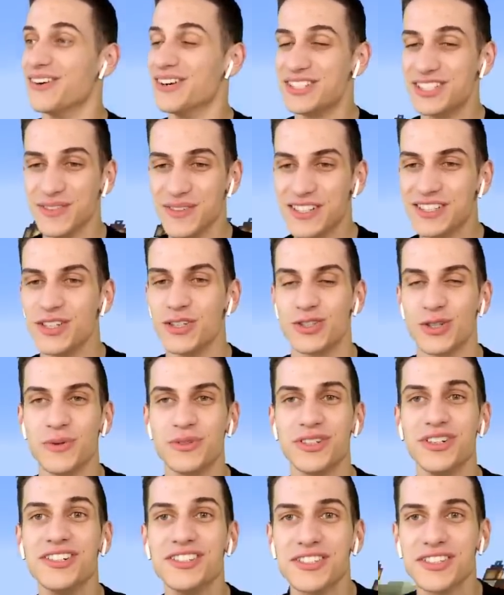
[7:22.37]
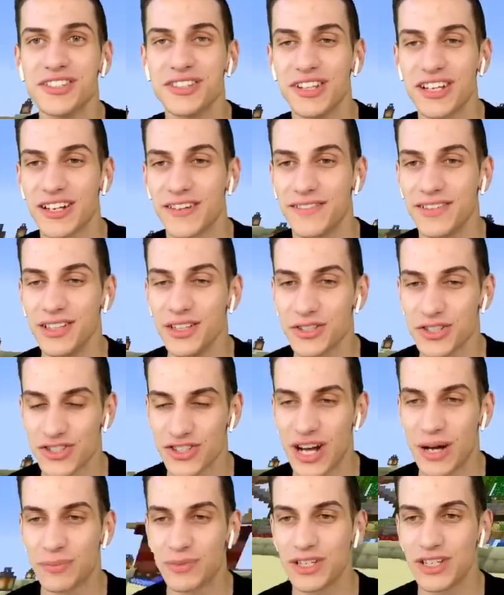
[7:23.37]
What should we do? Should we turn this into like a village or
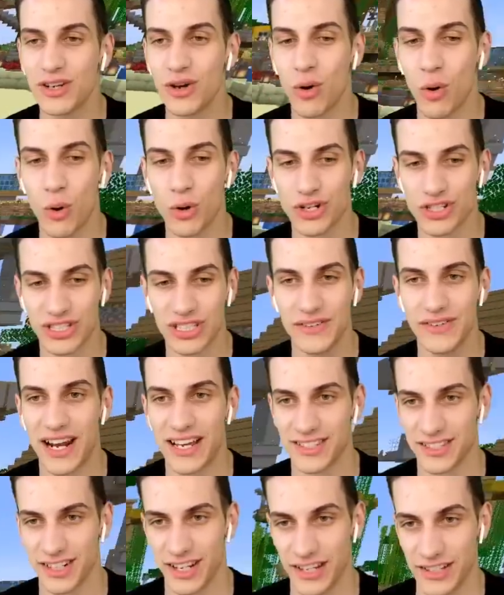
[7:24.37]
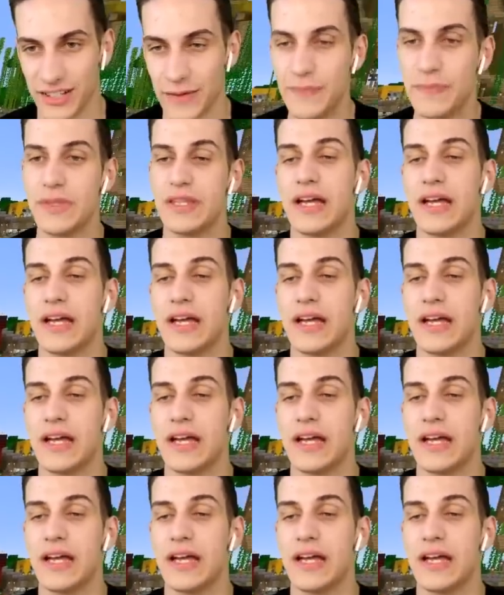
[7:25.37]
something? Or just leave it as it is?